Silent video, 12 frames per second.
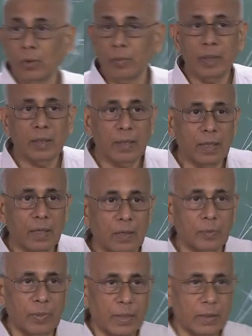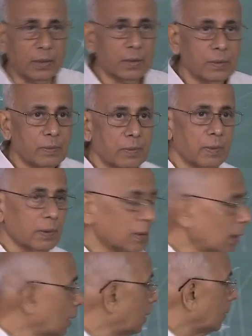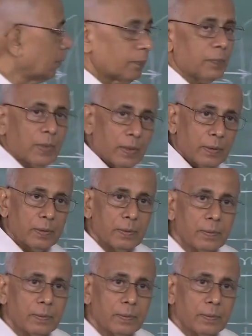to be a theta dependence. So uh,